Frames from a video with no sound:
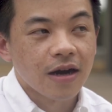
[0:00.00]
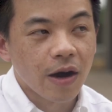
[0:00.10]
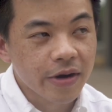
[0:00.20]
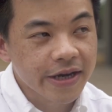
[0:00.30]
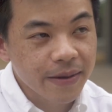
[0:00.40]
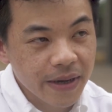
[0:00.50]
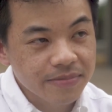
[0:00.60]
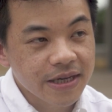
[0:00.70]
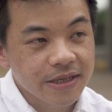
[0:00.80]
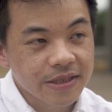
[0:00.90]
I want to get
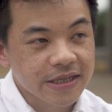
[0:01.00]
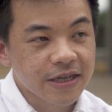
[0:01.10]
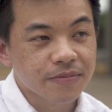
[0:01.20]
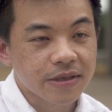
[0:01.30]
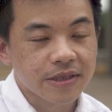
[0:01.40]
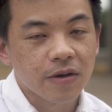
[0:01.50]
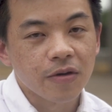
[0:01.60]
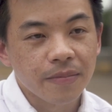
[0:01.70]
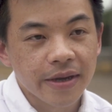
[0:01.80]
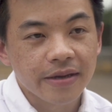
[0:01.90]
baptized today because I
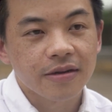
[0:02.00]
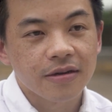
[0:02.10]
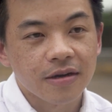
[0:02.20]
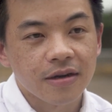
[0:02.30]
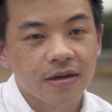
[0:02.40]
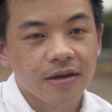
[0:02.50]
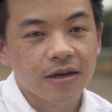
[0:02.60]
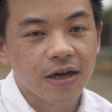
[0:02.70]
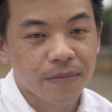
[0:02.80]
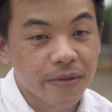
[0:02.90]
want to make
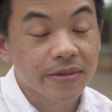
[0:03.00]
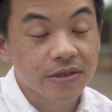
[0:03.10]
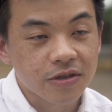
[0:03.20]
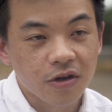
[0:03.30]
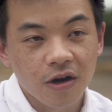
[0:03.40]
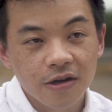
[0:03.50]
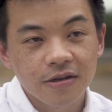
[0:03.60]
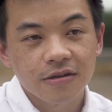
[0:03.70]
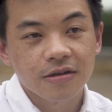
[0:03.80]
a commitment to God,